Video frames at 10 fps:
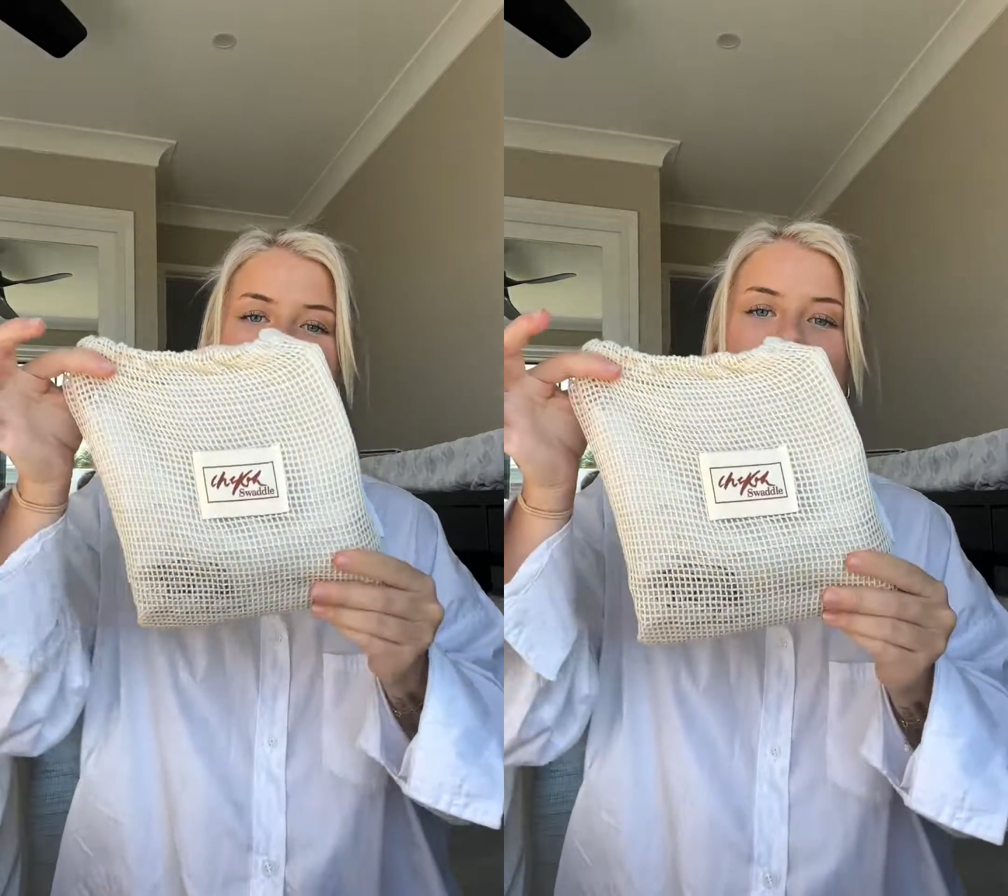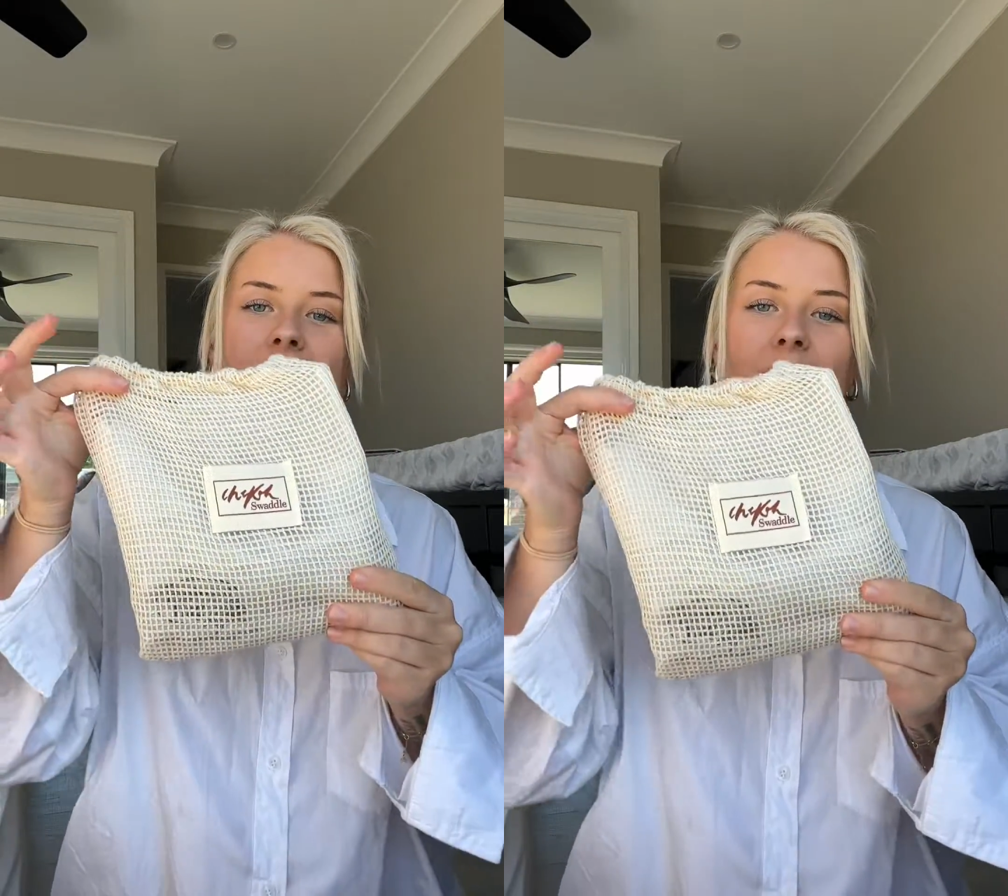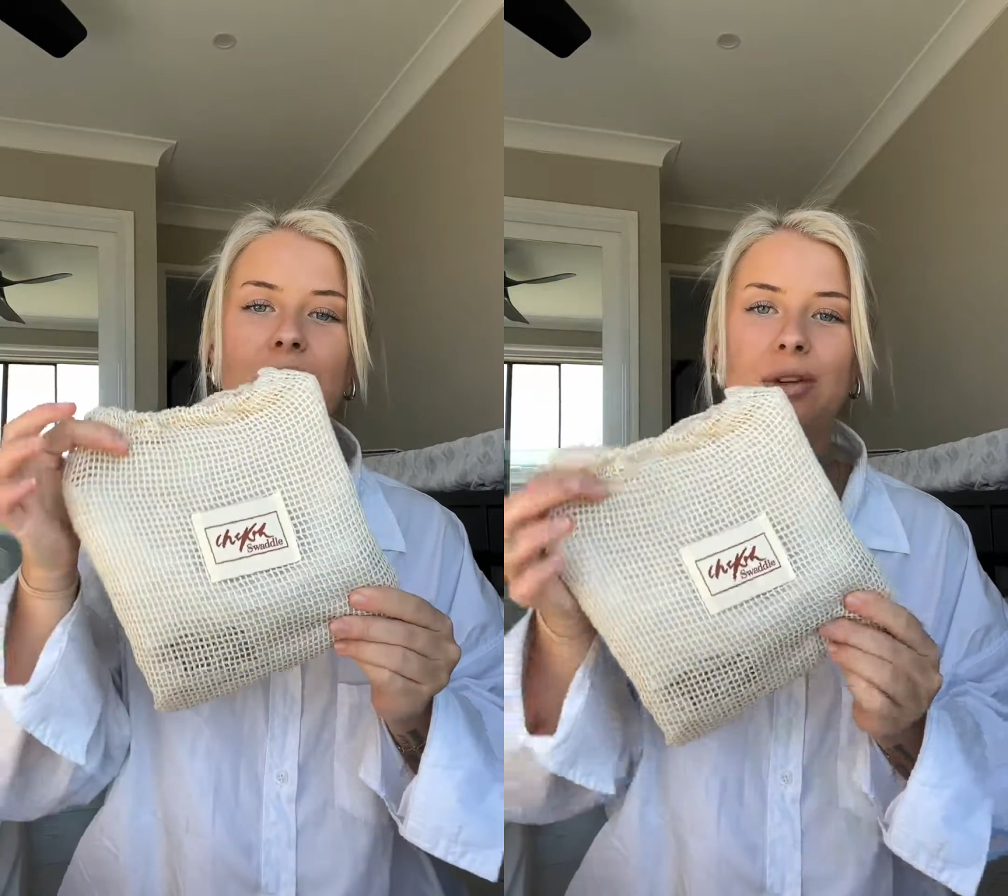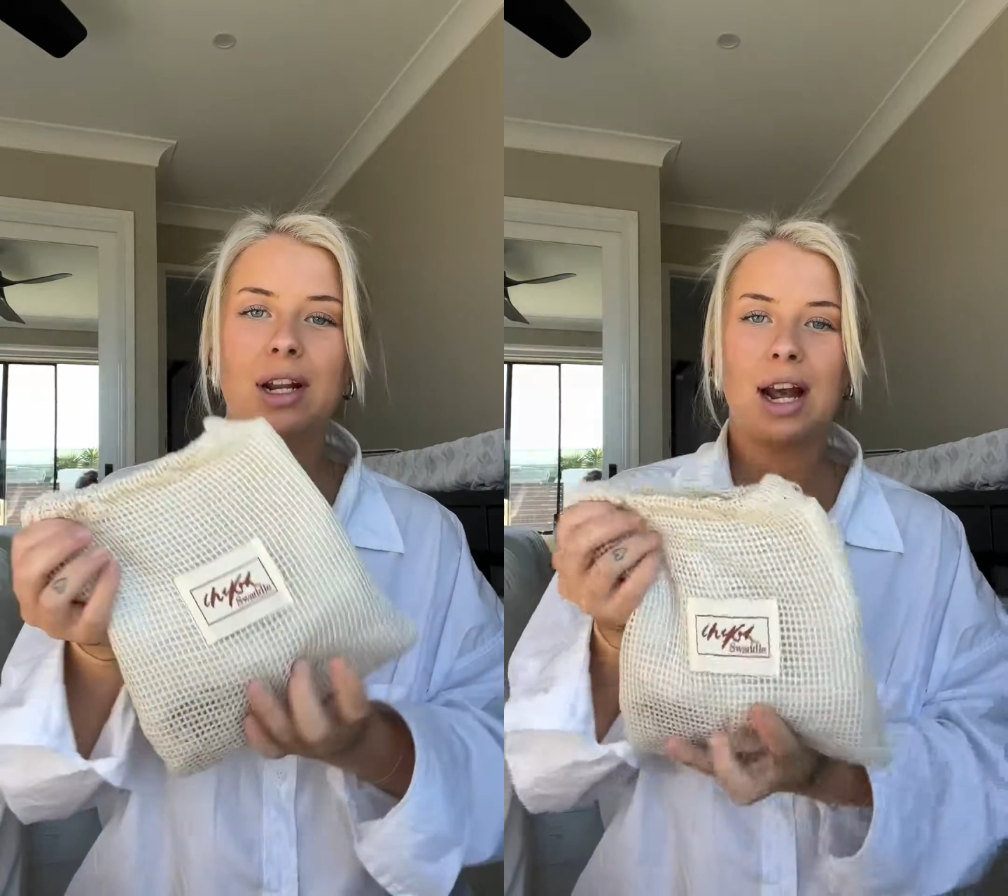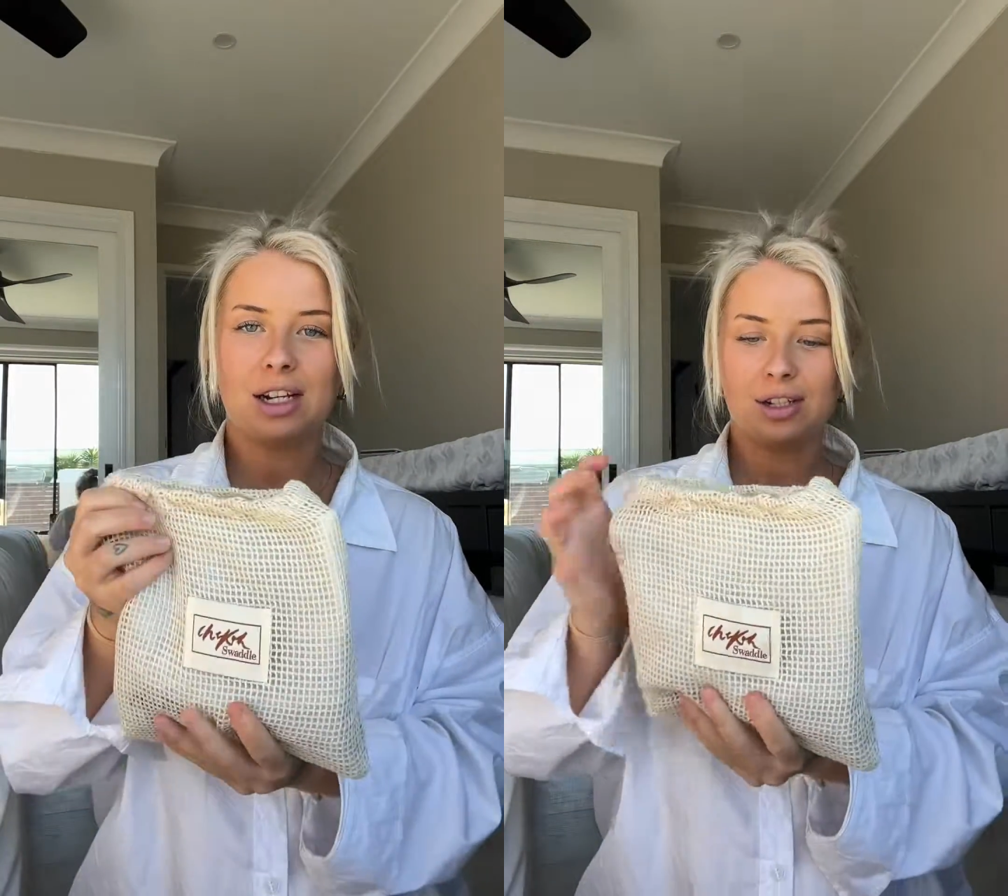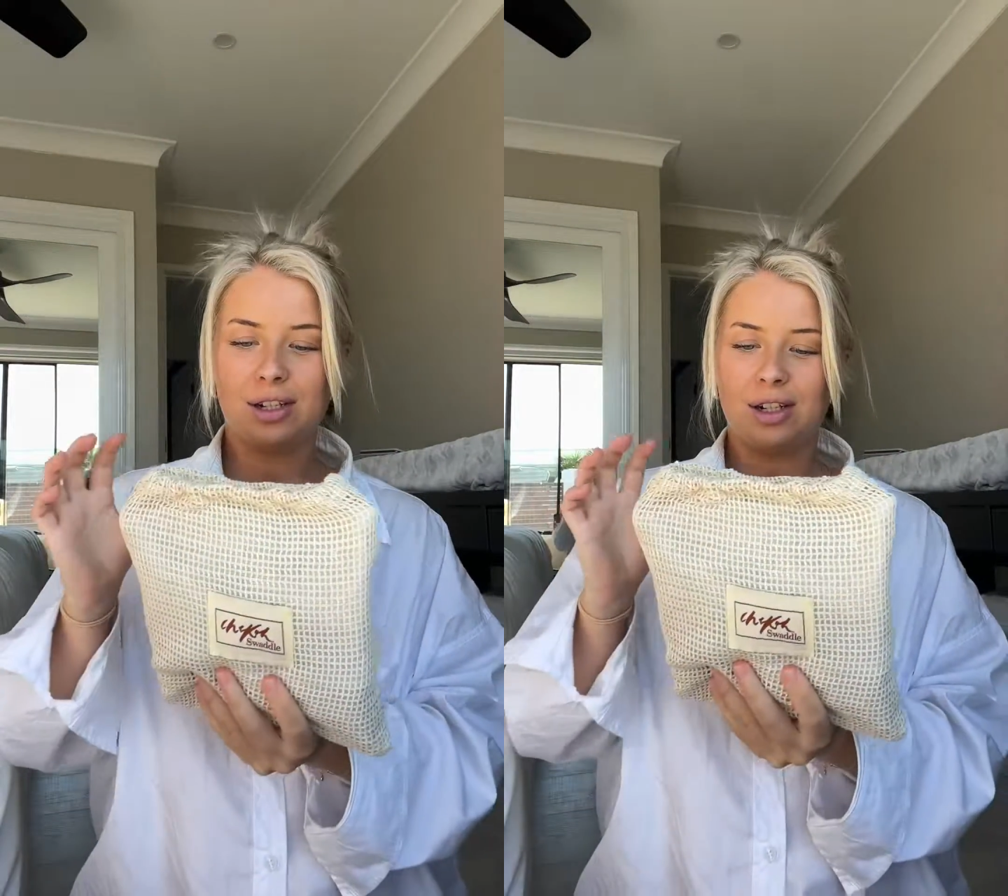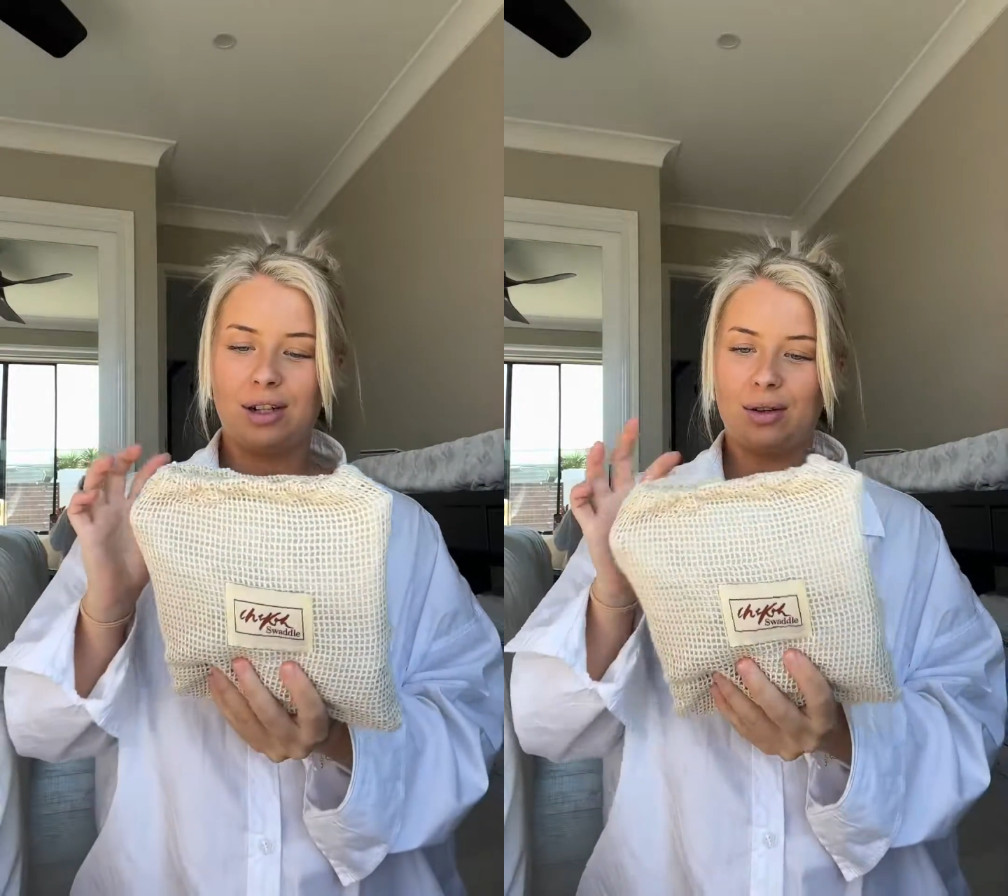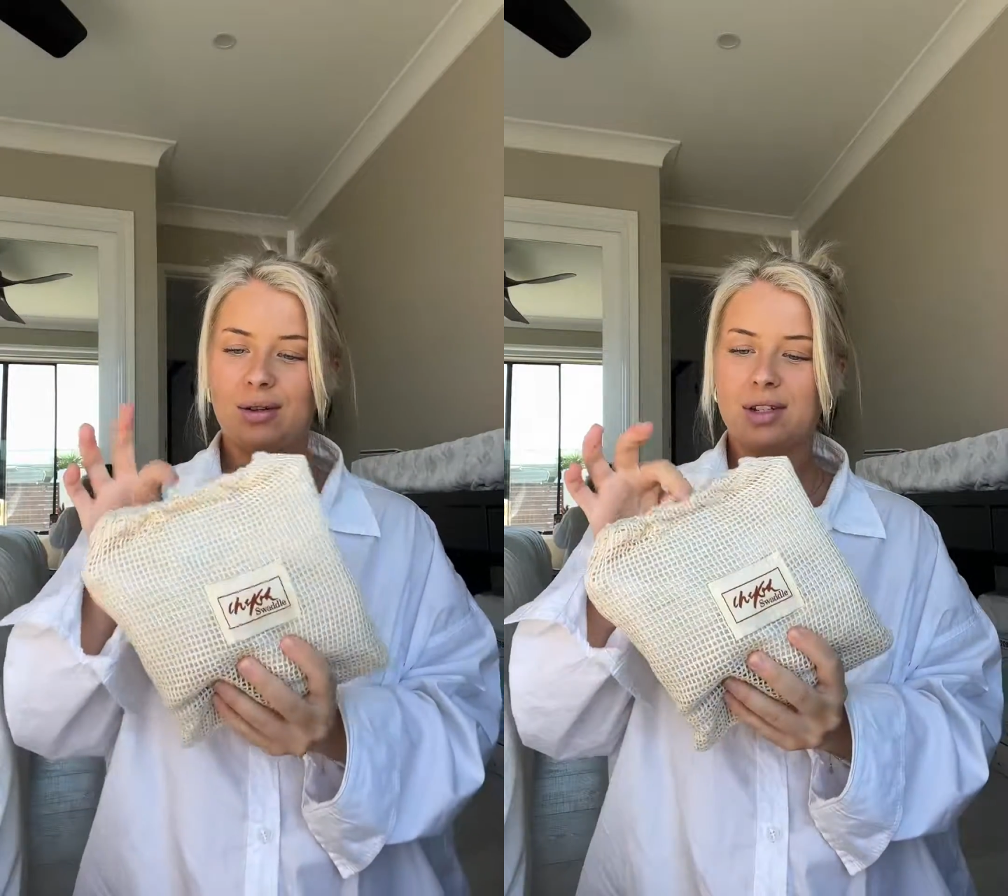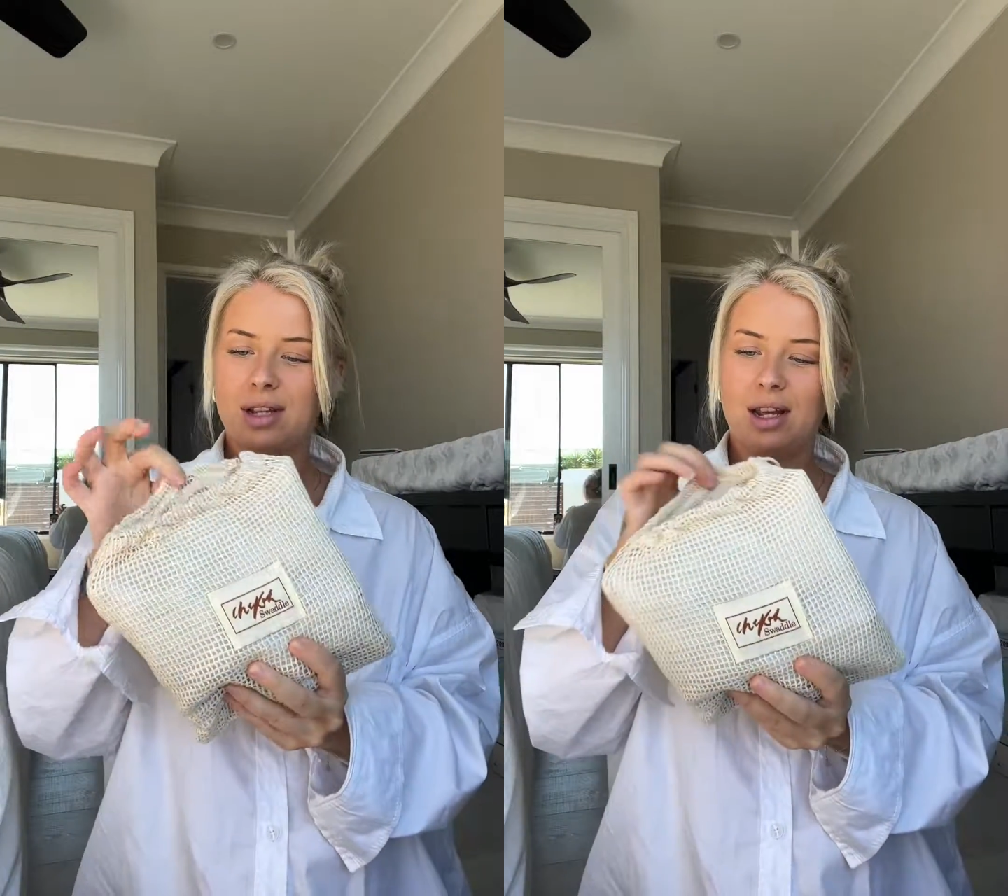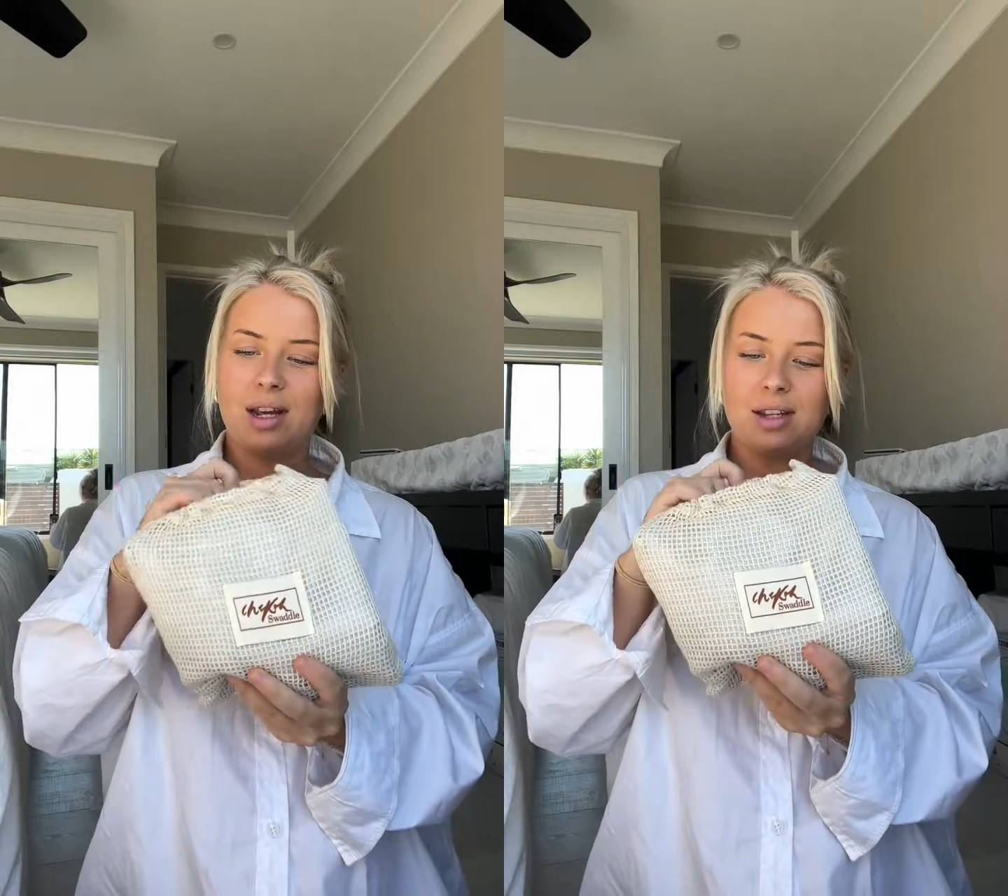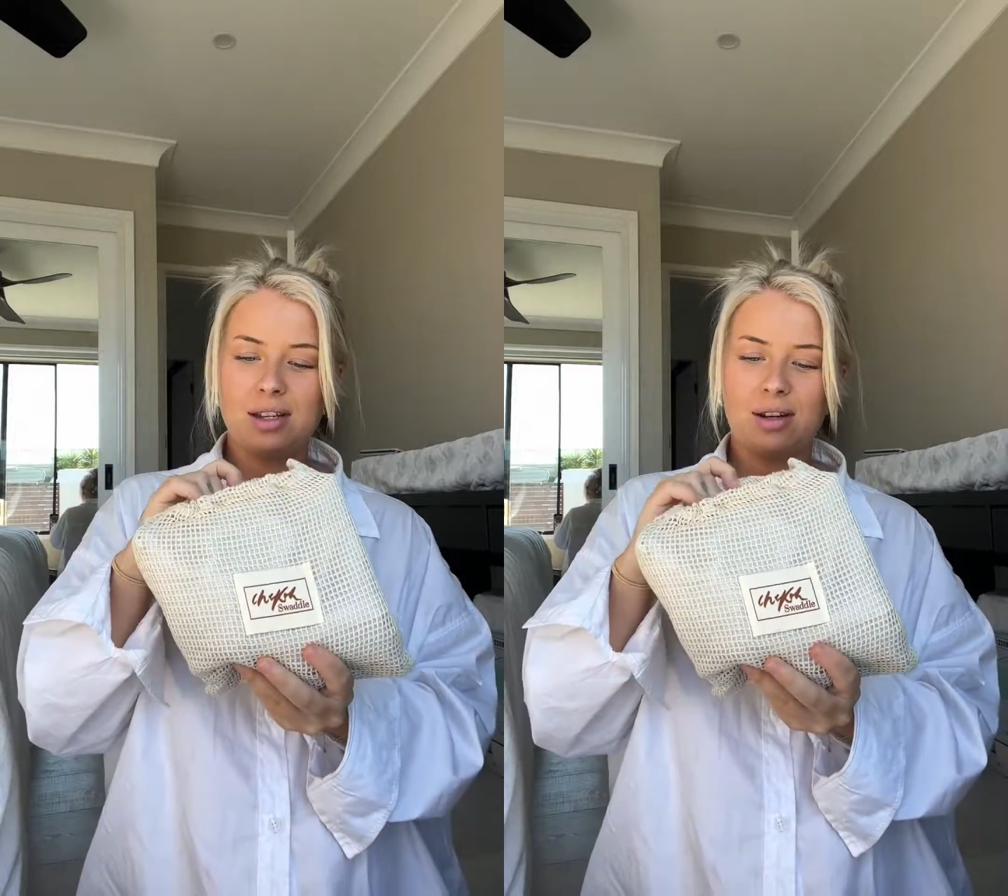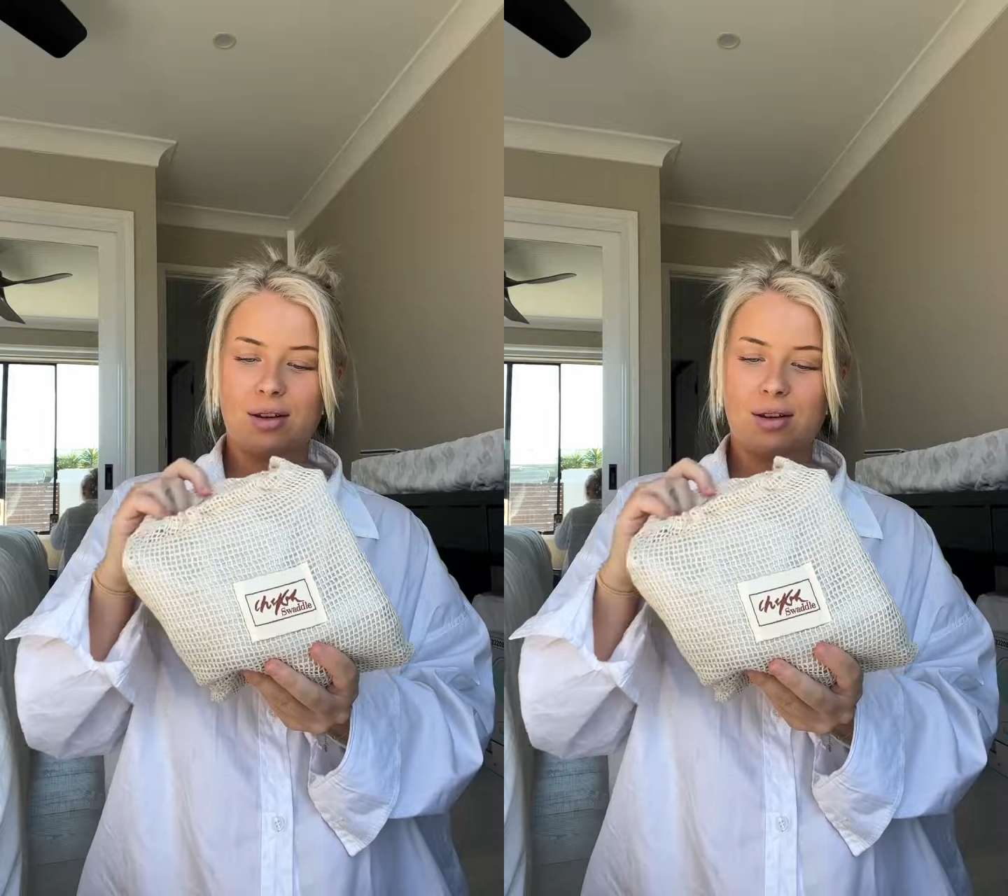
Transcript: like you can actually use these,